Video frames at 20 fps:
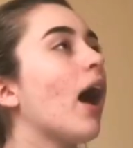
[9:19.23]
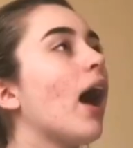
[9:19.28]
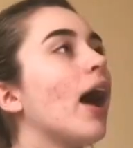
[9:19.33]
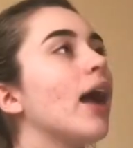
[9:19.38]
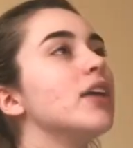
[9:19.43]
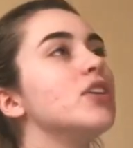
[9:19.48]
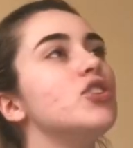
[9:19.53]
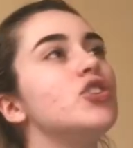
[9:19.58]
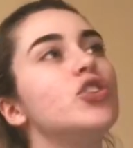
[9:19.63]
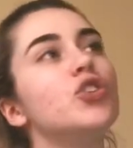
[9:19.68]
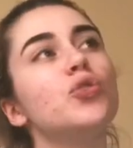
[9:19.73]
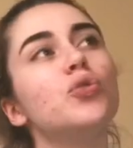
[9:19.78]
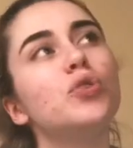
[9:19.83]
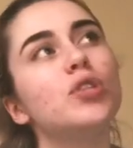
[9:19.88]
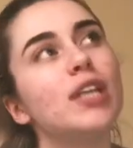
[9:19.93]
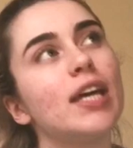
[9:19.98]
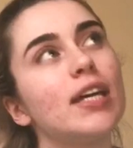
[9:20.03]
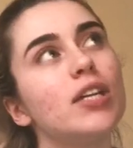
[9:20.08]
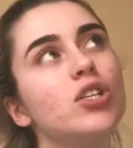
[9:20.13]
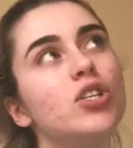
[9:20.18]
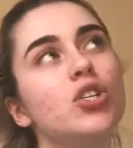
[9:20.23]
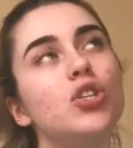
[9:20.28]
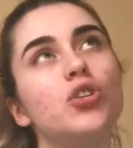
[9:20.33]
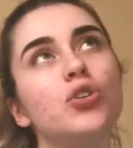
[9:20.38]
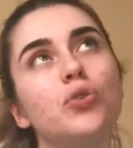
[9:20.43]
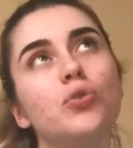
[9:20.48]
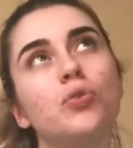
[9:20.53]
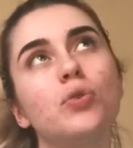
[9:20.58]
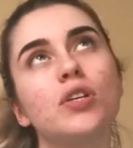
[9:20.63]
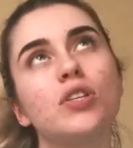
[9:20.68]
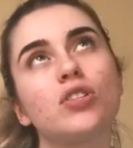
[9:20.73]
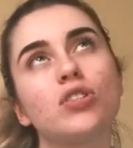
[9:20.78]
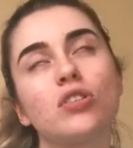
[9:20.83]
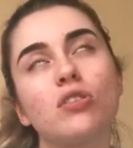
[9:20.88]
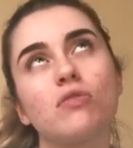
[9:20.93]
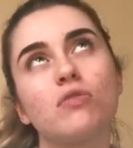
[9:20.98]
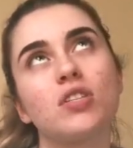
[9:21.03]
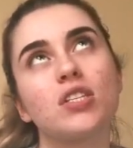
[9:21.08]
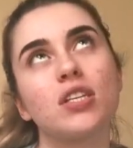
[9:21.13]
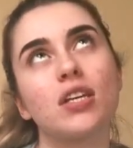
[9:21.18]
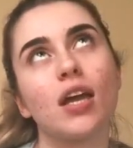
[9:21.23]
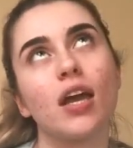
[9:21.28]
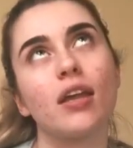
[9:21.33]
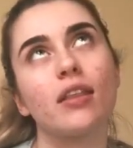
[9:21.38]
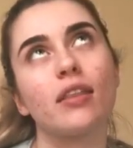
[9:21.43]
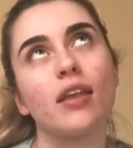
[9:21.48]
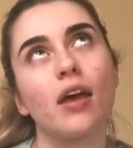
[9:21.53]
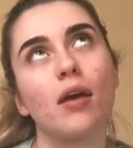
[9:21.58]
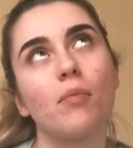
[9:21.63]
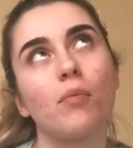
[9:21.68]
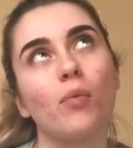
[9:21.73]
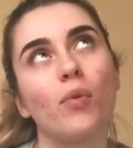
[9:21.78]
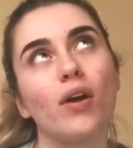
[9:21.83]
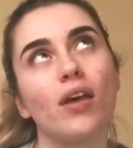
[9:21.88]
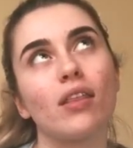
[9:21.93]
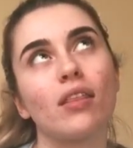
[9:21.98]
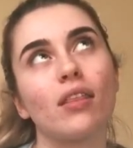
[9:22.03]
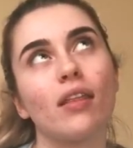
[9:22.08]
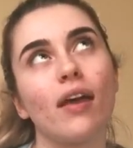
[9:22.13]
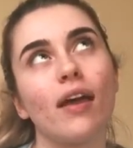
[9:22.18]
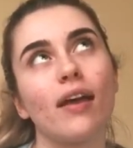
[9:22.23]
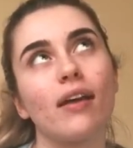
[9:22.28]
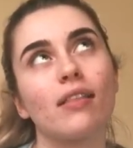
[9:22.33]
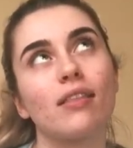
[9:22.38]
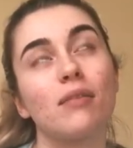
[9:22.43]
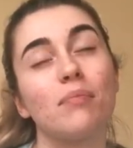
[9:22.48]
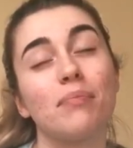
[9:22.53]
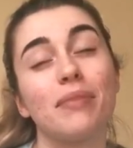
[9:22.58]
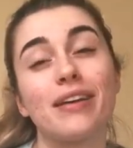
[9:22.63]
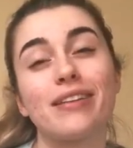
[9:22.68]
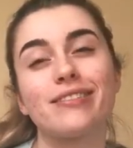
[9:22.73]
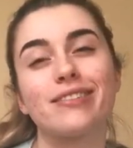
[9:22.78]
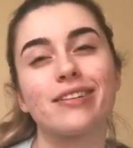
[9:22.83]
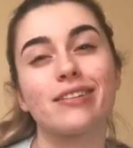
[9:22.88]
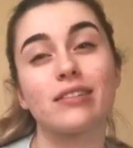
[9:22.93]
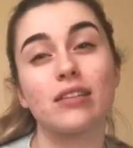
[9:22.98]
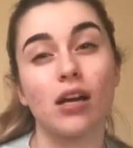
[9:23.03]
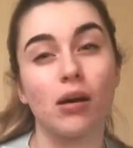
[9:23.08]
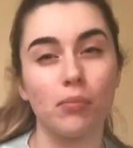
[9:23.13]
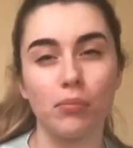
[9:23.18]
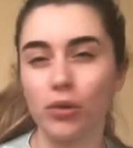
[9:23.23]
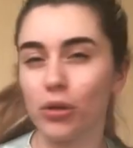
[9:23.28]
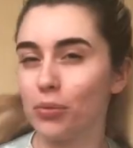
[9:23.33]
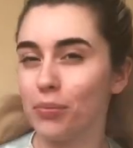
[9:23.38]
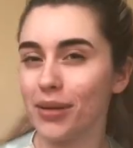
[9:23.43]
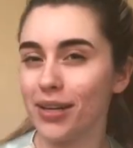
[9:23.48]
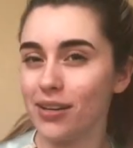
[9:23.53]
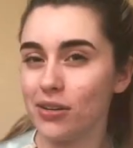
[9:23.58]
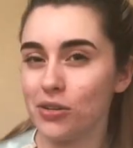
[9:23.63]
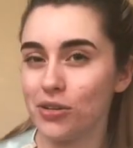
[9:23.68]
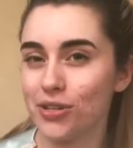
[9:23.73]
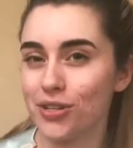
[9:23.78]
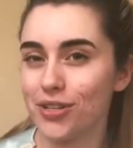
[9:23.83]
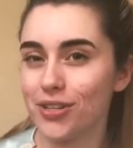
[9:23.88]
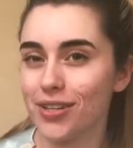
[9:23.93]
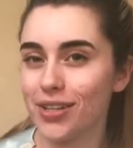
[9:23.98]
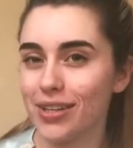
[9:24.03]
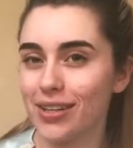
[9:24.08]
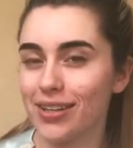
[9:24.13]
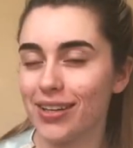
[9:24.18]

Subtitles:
I do tend to associate them with like the basic Tumblr bitch.